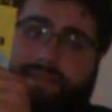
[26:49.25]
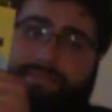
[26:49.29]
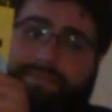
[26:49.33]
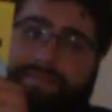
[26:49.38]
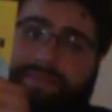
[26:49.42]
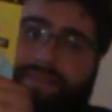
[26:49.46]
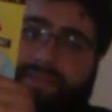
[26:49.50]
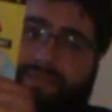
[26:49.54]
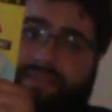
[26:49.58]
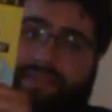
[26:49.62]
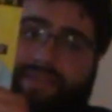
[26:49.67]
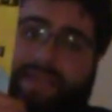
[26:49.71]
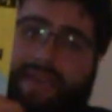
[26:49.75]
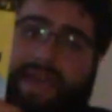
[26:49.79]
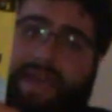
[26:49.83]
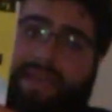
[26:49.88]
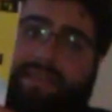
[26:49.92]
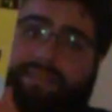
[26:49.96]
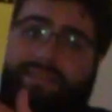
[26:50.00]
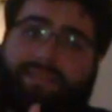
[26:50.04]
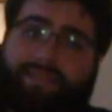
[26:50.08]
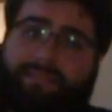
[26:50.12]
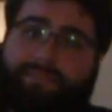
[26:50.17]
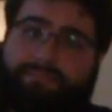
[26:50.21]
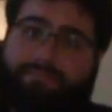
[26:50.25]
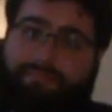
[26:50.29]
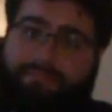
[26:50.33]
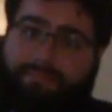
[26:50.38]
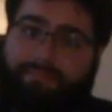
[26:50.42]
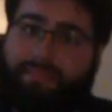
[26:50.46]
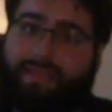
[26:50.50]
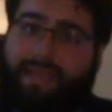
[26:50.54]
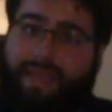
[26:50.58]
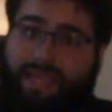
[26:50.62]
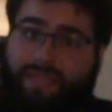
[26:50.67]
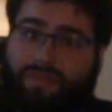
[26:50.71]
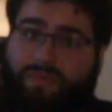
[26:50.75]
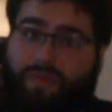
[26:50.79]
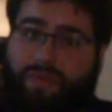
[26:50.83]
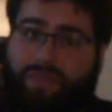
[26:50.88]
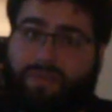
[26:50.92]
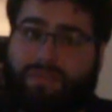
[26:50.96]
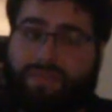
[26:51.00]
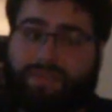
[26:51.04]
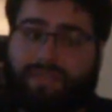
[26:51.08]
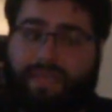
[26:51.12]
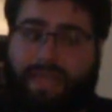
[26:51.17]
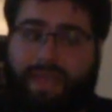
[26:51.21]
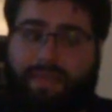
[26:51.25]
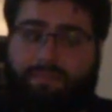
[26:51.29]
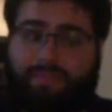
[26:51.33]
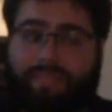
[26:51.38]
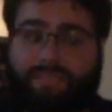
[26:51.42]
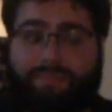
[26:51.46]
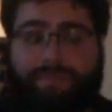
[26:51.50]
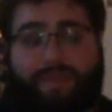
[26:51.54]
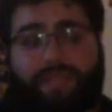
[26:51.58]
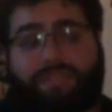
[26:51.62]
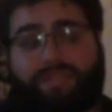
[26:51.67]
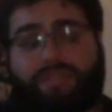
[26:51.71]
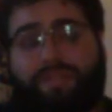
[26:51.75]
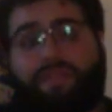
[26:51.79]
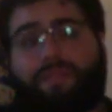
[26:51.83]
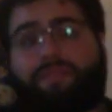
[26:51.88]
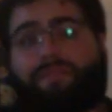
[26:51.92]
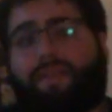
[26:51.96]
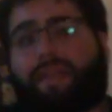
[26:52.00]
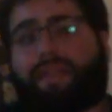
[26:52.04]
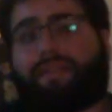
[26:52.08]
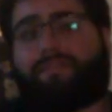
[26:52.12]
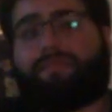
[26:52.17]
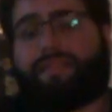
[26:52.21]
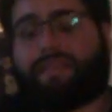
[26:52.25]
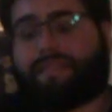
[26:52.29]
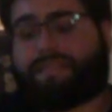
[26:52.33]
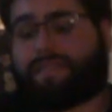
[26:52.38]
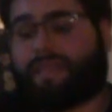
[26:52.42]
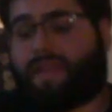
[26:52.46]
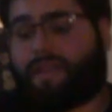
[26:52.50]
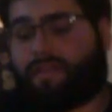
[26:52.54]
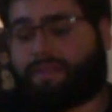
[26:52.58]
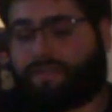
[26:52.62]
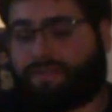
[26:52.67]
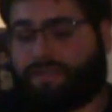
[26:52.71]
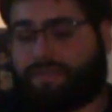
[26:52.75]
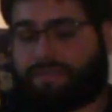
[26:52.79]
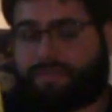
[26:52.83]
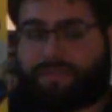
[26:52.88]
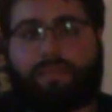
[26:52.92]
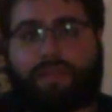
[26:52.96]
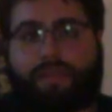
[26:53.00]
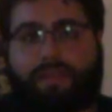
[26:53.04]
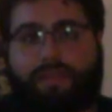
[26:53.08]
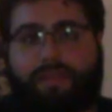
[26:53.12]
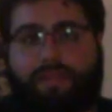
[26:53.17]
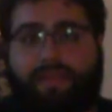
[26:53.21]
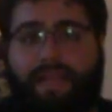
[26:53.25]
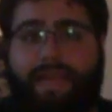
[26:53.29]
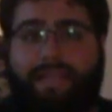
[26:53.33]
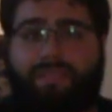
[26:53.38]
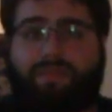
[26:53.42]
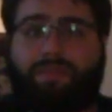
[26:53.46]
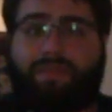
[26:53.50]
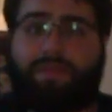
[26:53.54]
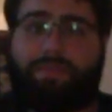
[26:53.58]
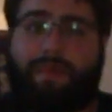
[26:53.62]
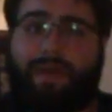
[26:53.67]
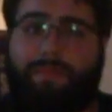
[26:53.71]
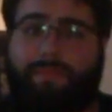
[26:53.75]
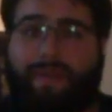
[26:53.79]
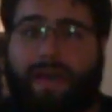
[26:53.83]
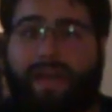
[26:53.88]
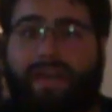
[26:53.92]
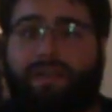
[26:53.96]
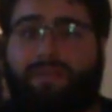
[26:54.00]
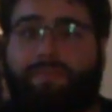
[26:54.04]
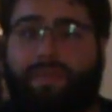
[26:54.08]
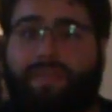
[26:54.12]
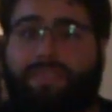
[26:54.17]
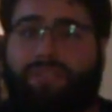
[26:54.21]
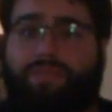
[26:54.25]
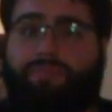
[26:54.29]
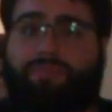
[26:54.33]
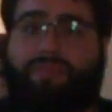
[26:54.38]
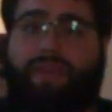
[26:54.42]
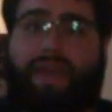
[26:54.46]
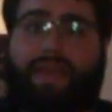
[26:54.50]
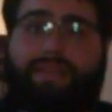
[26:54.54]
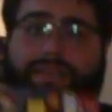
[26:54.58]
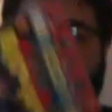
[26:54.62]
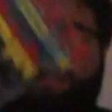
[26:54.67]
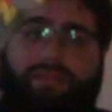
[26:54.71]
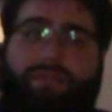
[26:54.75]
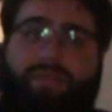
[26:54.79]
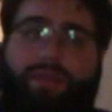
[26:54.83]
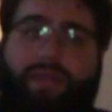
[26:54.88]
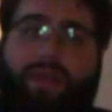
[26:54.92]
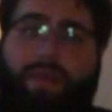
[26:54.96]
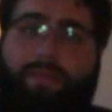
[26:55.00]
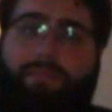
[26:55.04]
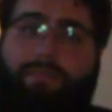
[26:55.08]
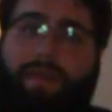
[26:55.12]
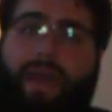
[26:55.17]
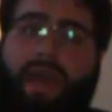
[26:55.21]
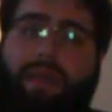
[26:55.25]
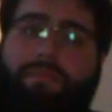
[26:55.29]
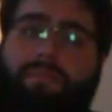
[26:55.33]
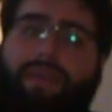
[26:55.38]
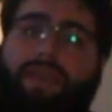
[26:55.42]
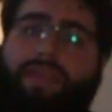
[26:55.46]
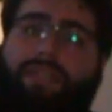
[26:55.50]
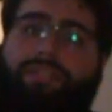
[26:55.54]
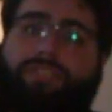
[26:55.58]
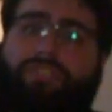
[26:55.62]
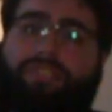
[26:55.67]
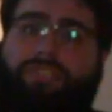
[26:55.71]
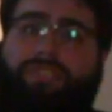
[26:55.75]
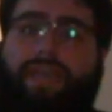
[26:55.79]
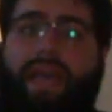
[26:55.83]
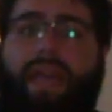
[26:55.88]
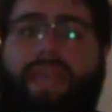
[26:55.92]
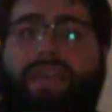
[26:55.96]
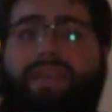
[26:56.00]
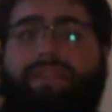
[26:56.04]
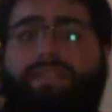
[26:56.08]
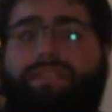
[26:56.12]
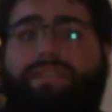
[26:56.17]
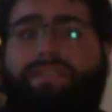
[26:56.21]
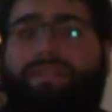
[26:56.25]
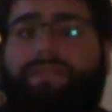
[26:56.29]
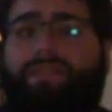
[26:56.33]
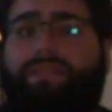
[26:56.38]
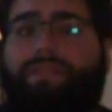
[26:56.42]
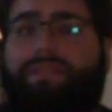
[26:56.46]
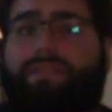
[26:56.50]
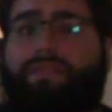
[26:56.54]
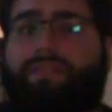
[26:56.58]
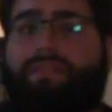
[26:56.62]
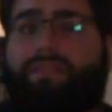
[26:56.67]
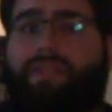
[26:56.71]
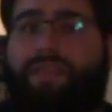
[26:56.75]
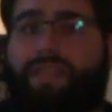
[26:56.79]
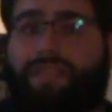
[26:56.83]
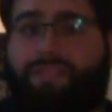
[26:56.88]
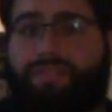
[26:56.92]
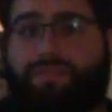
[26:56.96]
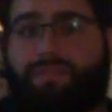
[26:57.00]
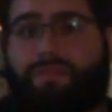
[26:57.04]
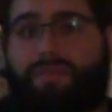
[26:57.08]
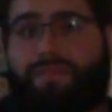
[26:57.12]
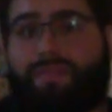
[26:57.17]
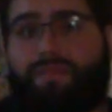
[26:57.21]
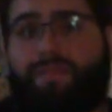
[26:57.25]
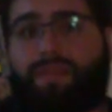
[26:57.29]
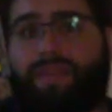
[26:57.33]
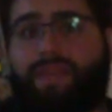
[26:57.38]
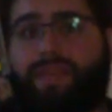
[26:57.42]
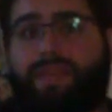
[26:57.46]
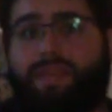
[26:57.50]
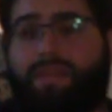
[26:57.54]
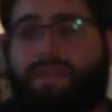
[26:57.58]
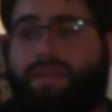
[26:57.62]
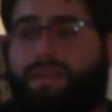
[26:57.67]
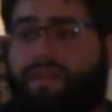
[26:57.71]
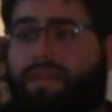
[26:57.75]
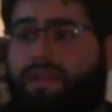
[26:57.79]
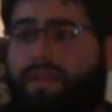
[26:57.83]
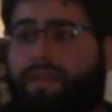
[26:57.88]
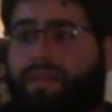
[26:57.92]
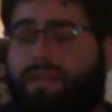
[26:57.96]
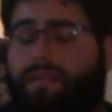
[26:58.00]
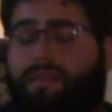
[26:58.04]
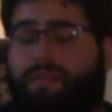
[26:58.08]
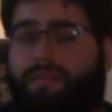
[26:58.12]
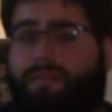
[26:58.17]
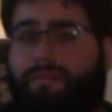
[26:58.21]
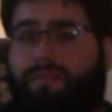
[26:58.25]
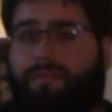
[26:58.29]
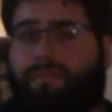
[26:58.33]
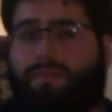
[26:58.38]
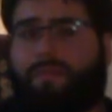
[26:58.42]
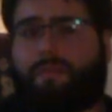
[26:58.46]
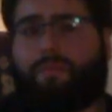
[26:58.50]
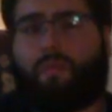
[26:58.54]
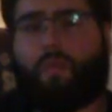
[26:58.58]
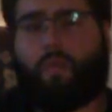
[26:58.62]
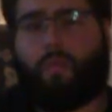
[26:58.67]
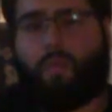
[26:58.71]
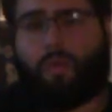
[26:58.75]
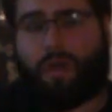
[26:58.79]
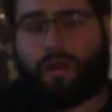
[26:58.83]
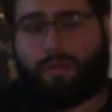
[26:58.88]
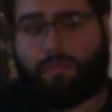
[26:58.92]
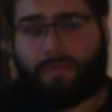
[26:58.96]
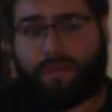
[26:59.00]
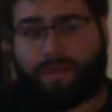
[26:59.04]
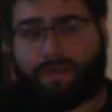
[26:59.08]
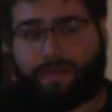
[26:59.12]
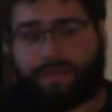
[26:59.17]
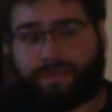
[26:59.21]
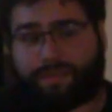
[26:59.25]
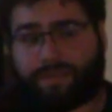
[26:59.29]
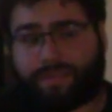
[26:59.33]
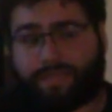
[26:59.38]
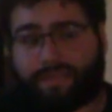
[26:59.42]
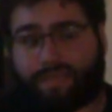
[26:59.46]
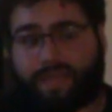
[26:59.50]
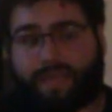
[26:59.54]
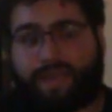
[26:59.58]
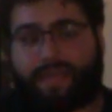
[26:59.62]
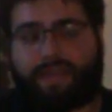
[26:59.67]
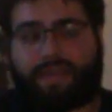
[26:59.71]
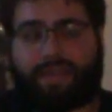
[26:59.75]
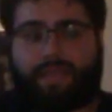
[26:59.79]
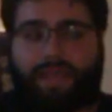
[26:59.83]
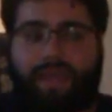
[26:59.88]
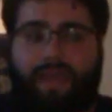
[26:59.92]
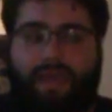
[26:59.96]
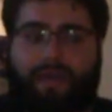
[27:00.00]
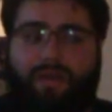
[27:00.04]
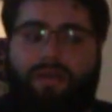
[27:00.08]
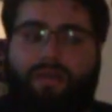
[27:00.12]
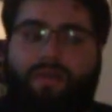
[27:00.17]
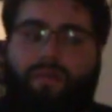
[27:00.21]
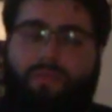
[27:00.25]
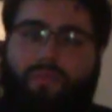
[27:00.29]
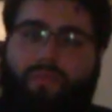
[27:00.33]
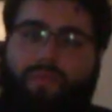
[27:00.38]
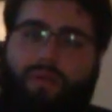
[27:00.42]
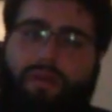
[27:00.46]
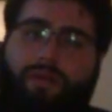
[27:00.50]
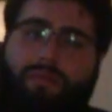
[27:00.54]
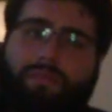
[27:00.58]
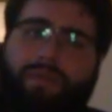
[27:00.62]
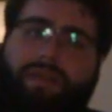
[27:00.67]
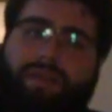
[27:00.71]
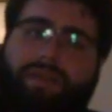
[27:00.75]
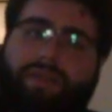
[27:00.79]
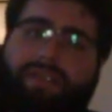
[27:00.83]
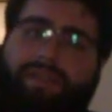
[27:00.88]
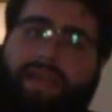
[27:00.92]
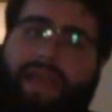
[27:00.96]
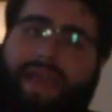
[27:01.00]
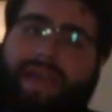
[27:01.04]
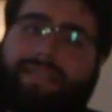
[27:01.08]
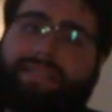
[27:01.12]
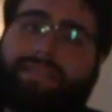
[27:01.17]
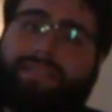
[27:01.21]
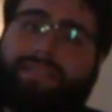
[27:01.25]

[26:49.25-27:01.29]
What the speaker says: Seriously guys, it's worth your time, especially if you're a fan of these characters. The last one in my pile may surprise you. Batman Giant, issue 3, from Walmart? Yeah, Walmart has